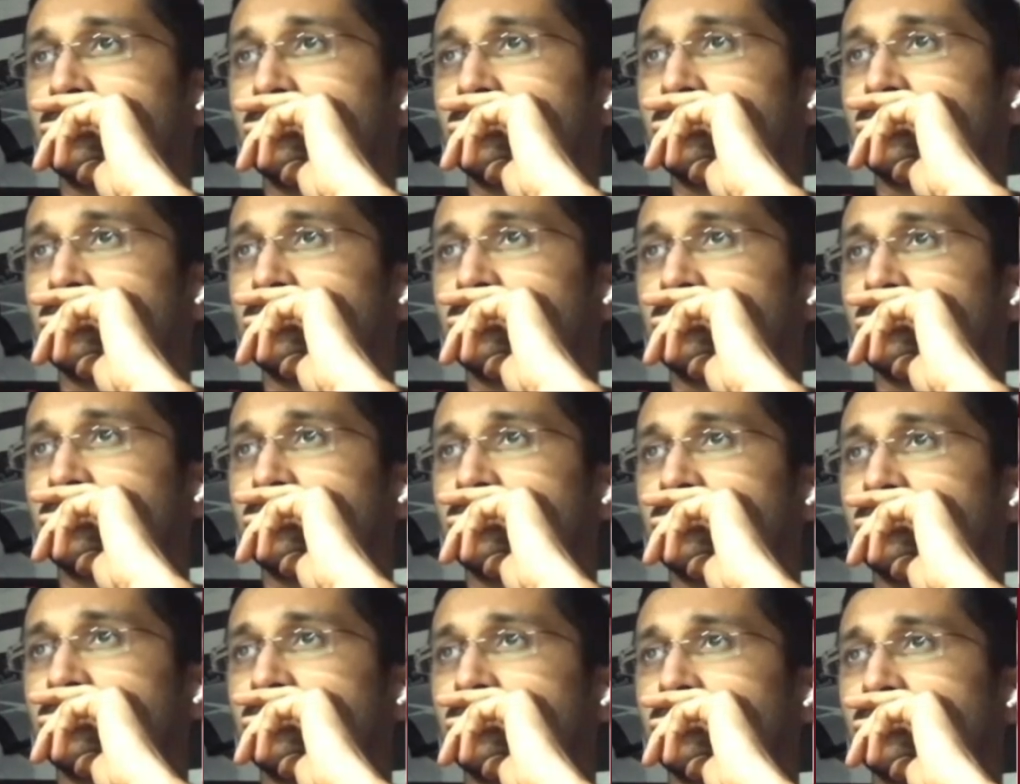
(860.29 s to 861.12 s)
you
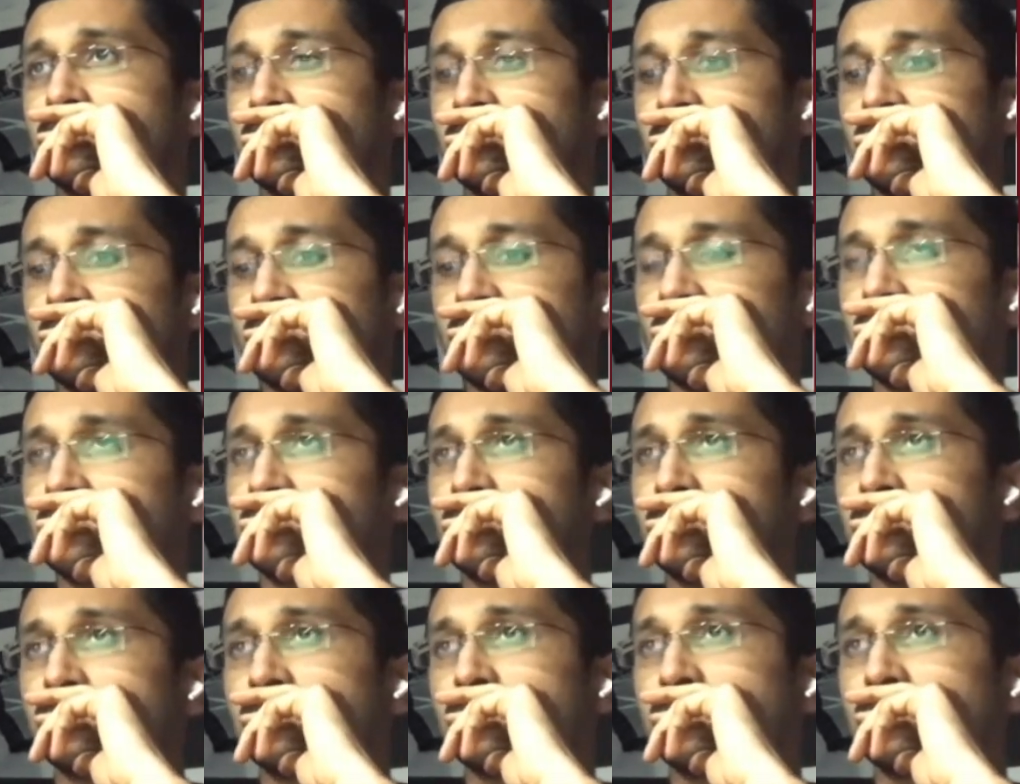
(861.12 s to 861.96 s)
might be
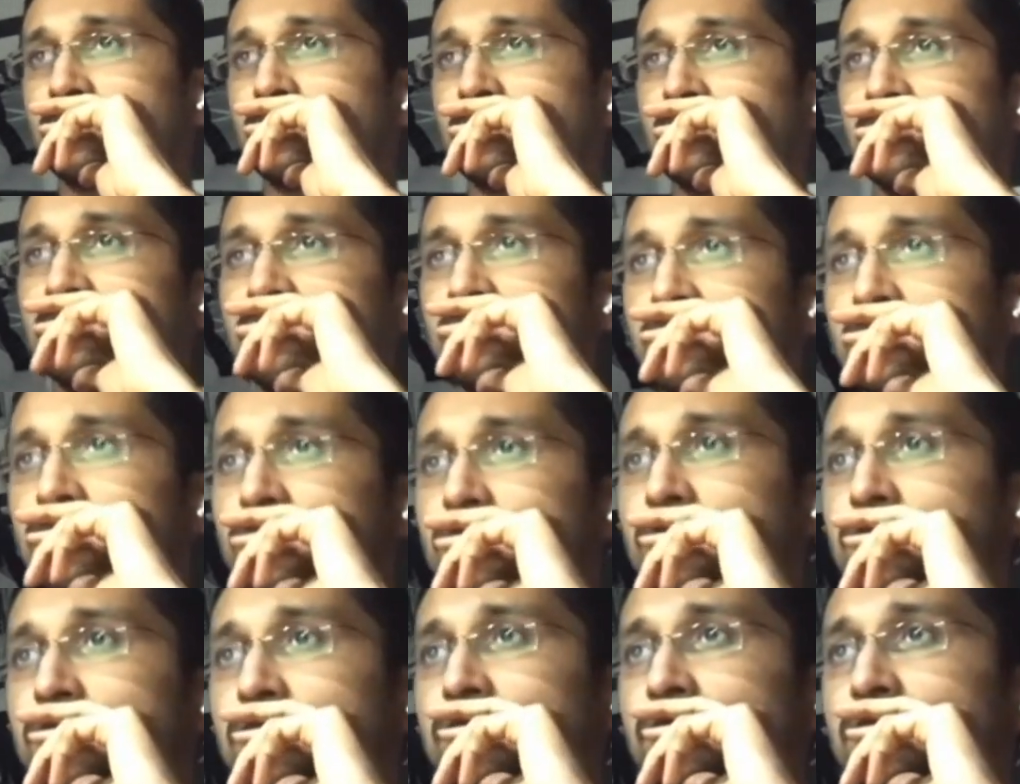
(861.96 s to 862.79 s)
suffering from
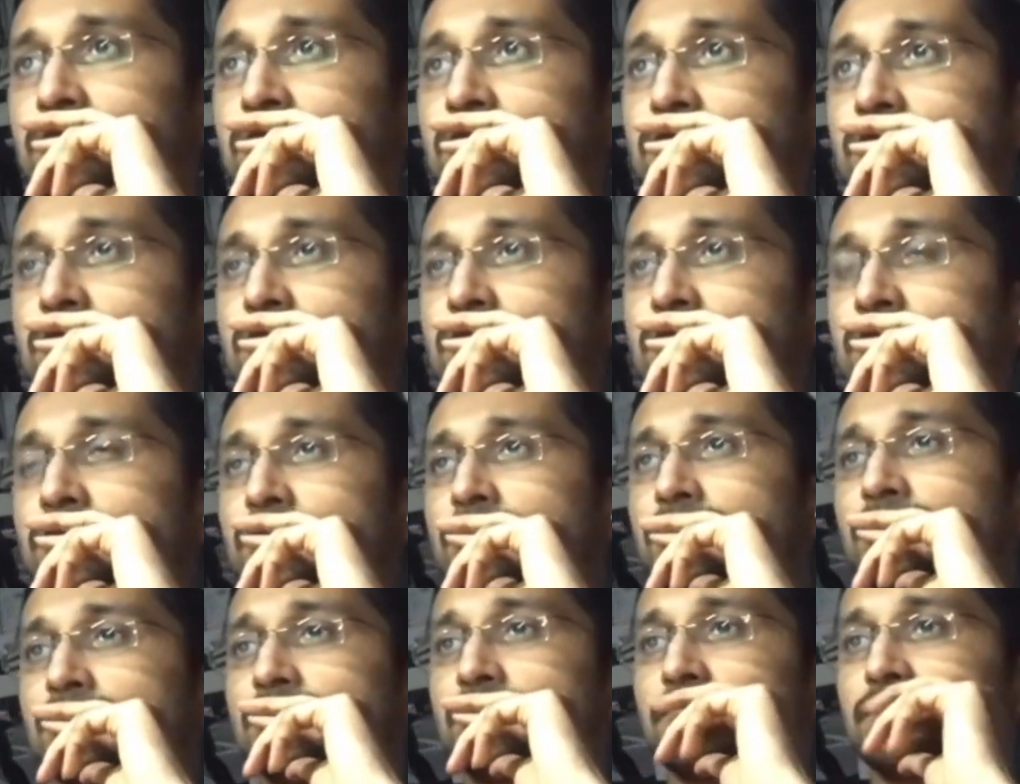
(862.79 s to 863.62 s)
imposter syndrome. Or
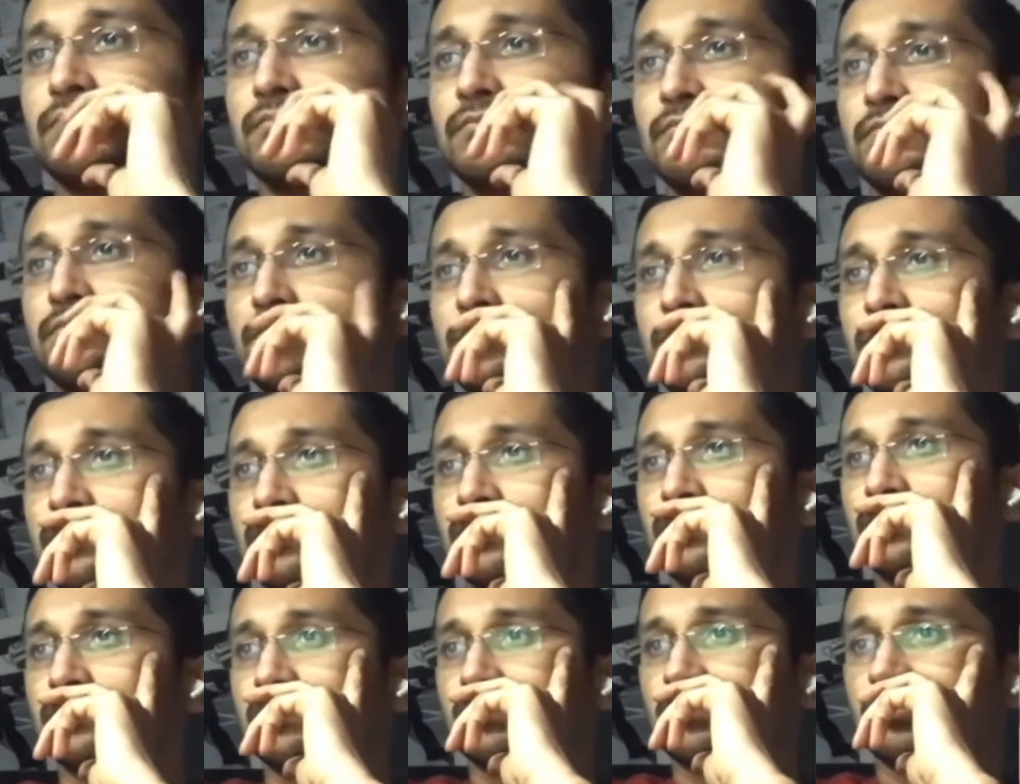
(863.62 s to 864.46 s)
if you're the
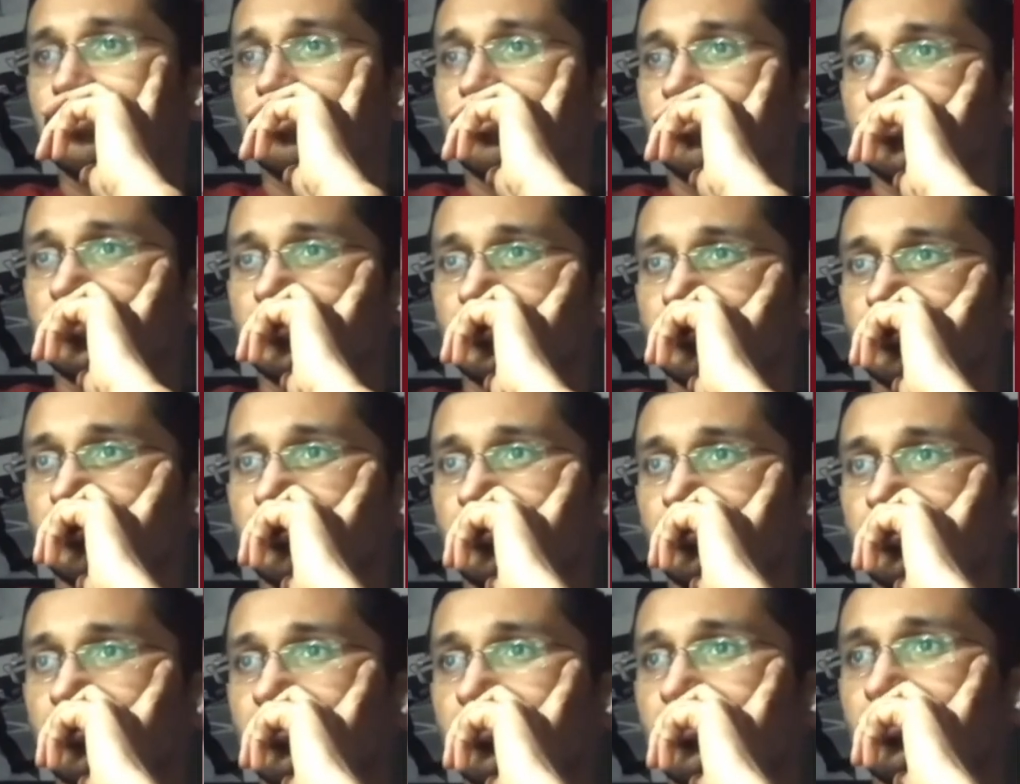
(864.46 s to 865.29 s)
superwoman
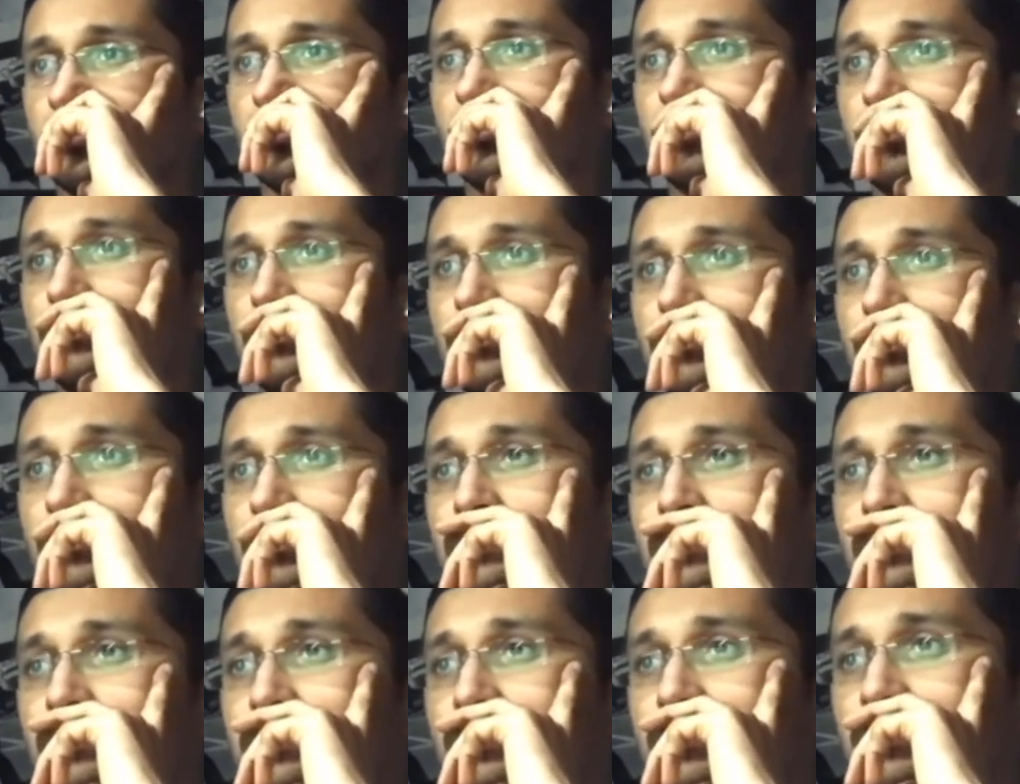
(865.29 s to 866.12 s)
or the
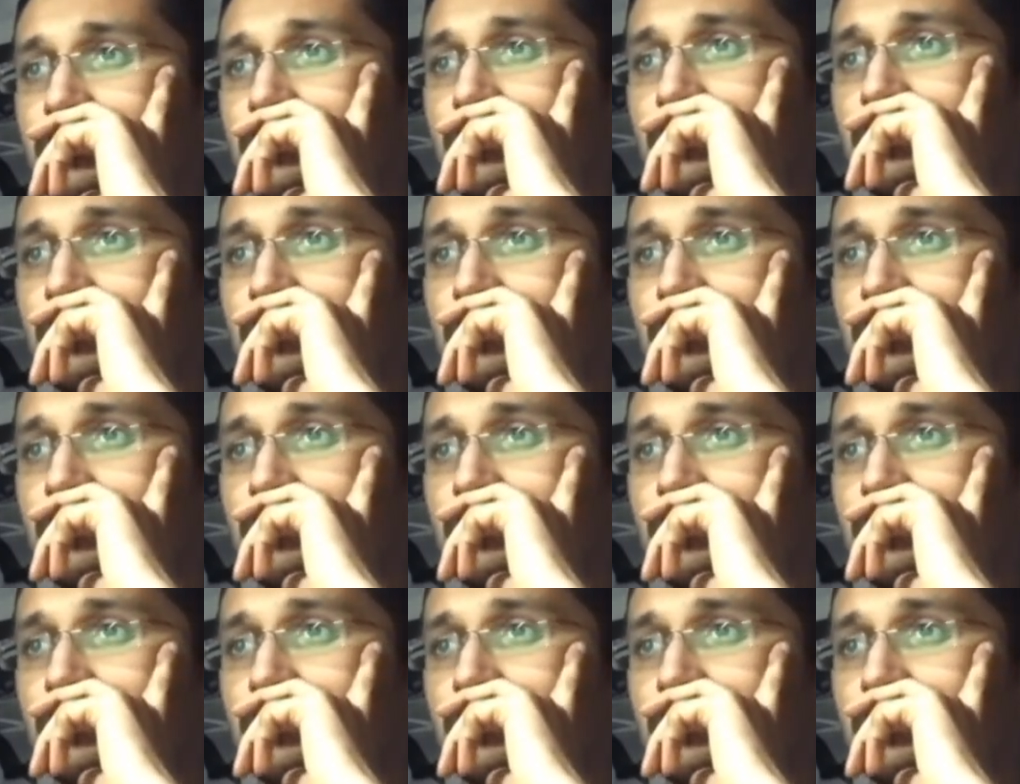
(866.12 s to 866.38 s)
superman